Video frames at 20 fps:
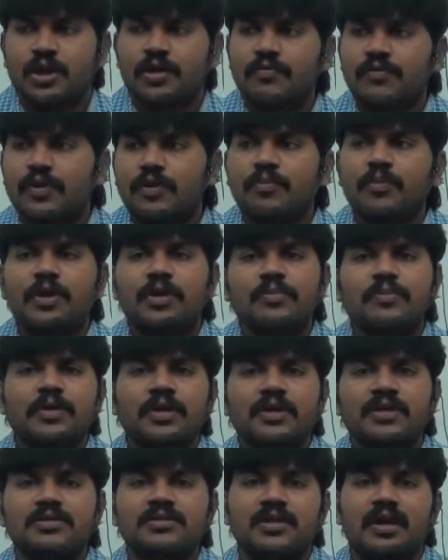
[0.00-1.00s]
If
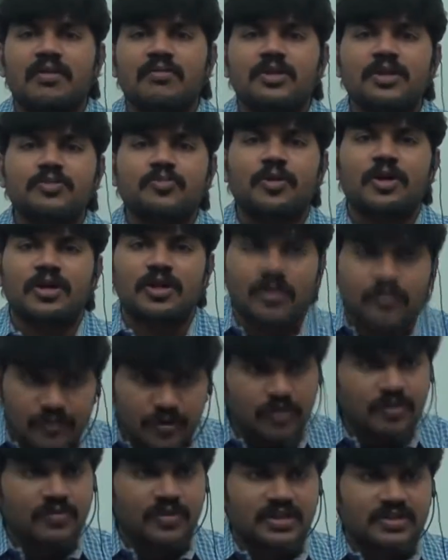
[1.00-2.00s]
department is always part
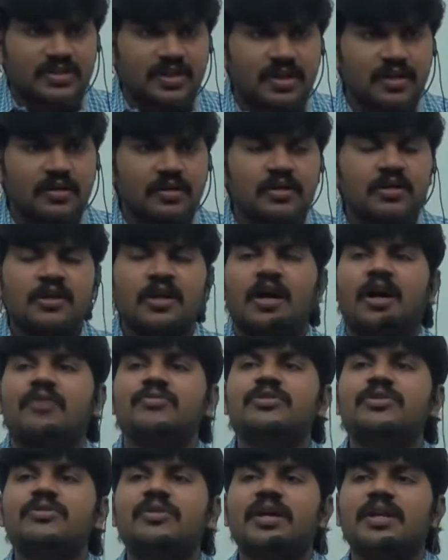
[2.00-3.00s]
of university,
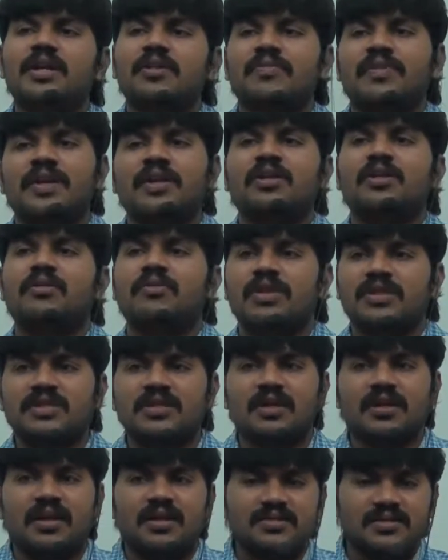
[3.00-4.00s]
how you can define
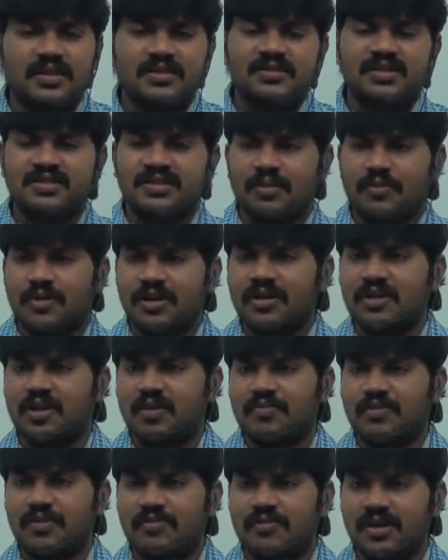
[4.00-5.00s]
university class as a separate
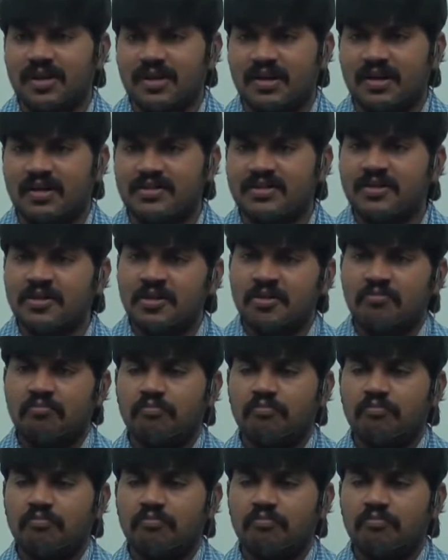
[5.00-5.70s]
top level class?